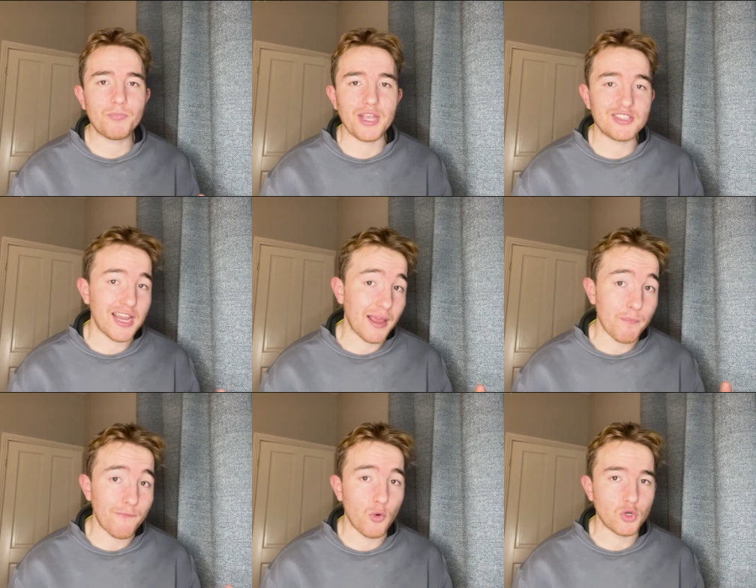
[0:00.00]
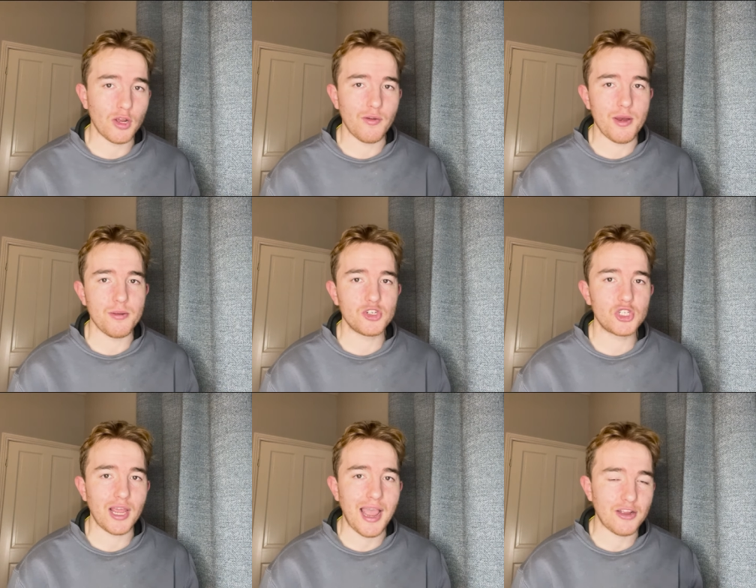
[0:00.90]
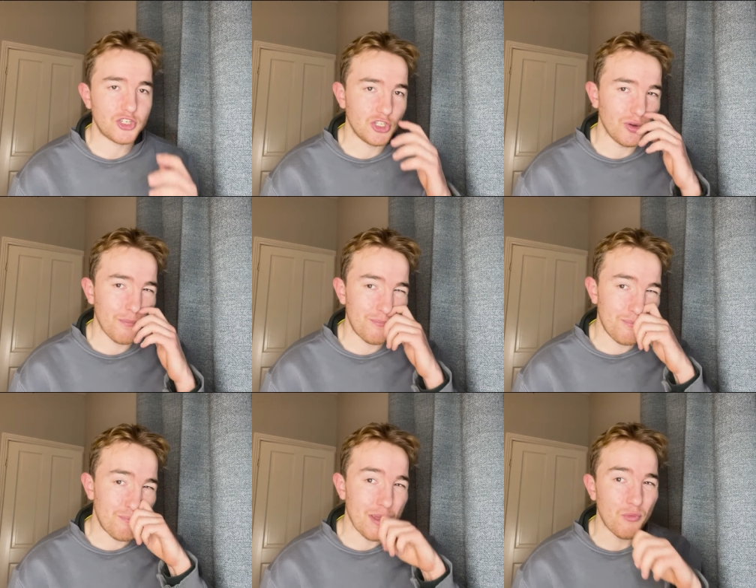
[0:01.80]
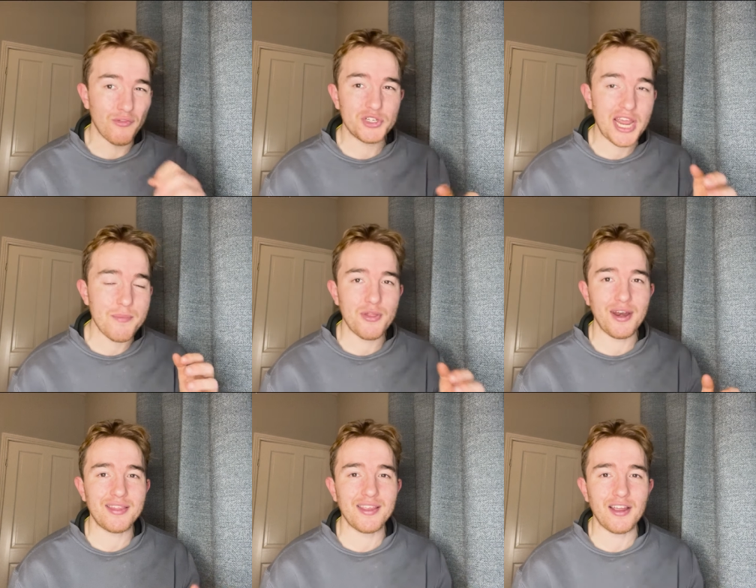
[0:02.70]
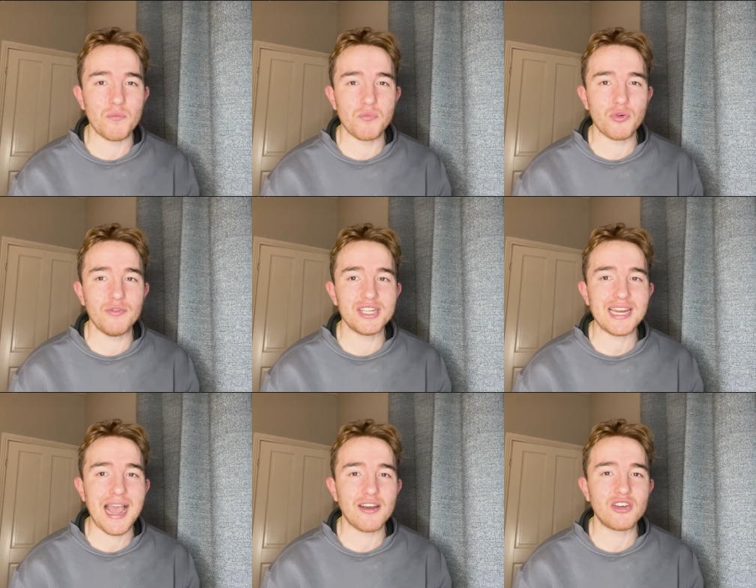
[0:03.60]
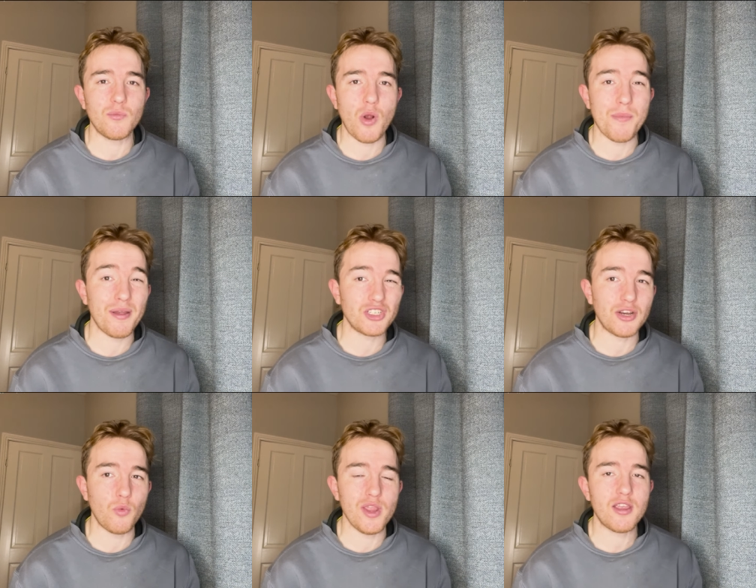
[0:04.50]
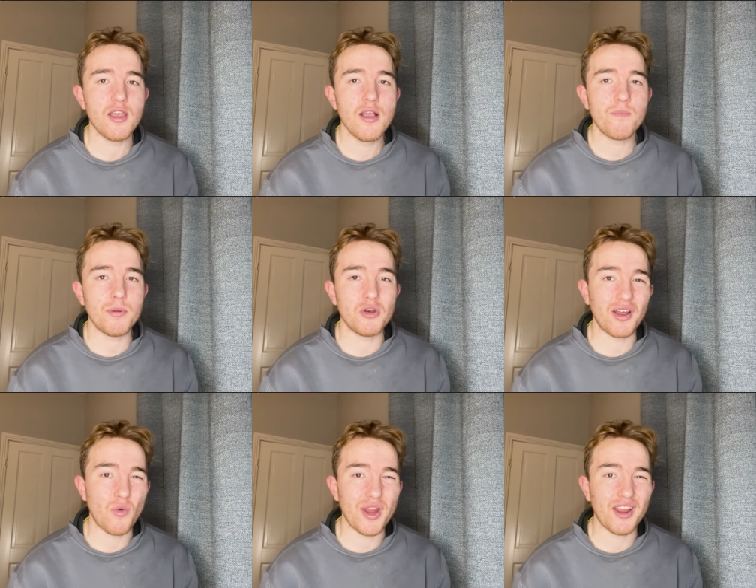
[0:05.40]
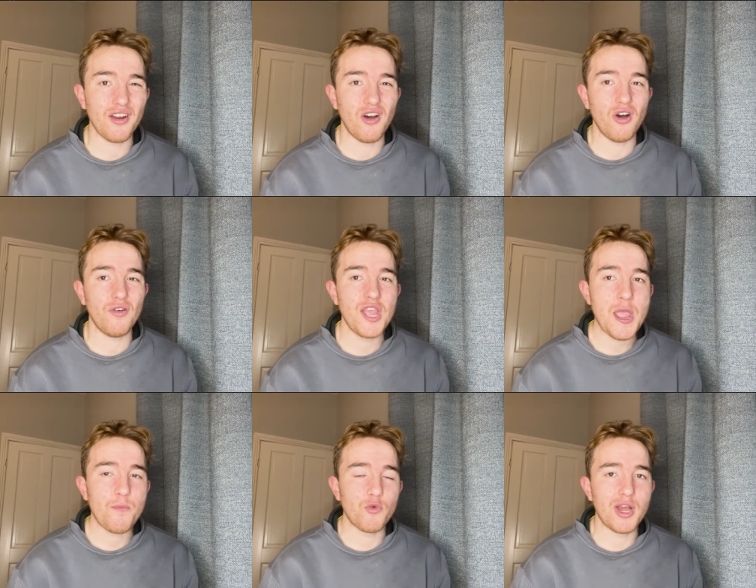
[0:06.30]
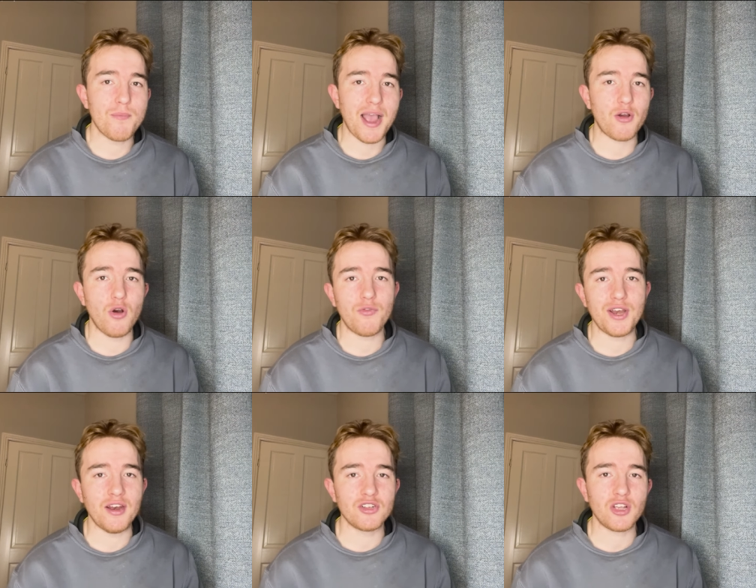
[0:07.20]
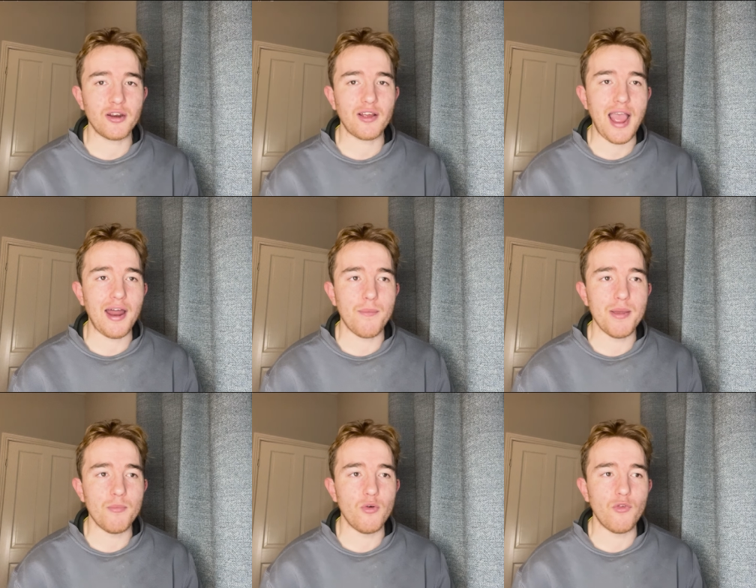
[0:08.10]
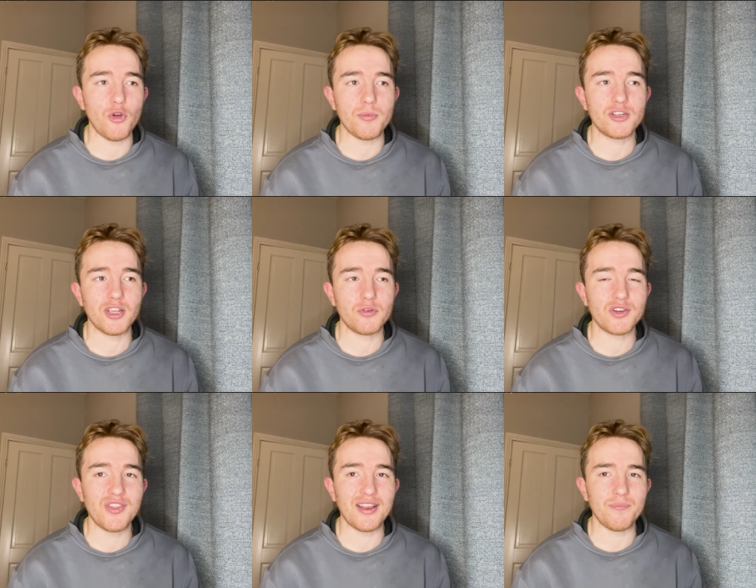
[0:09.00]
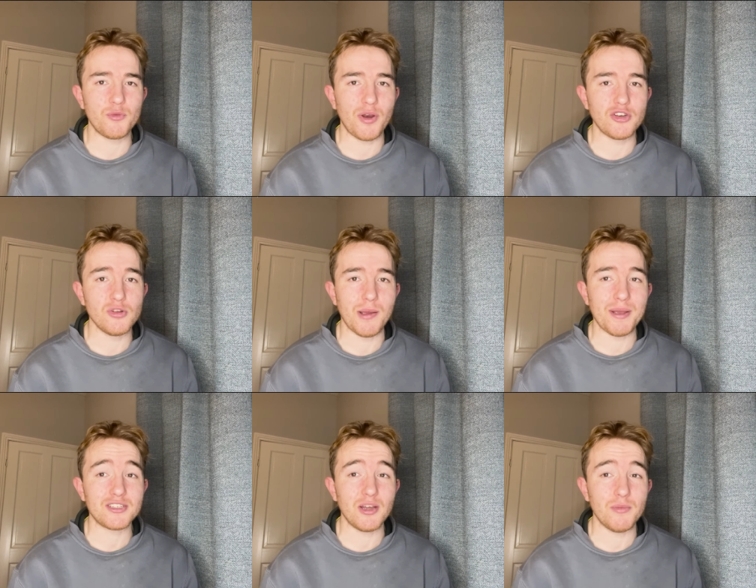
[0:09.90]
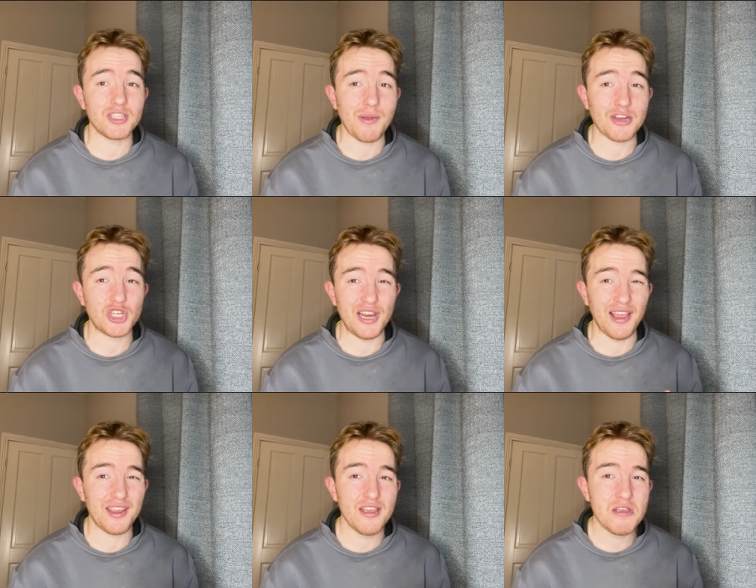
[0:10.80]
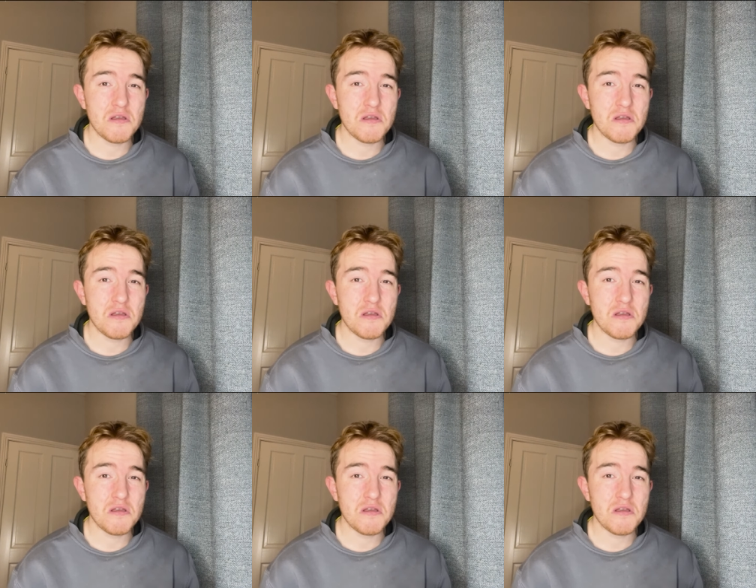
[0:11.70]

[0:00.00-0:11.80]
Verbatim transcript: let's say like before Tour of Albania, it's just like actually doing a bit more of a taper than I think I previously had done, where maybe I just had a week, maybe like a week and a half, really back off and then kind of add a bit more volume. Because I often think when I do my best numbers, I'm actually like,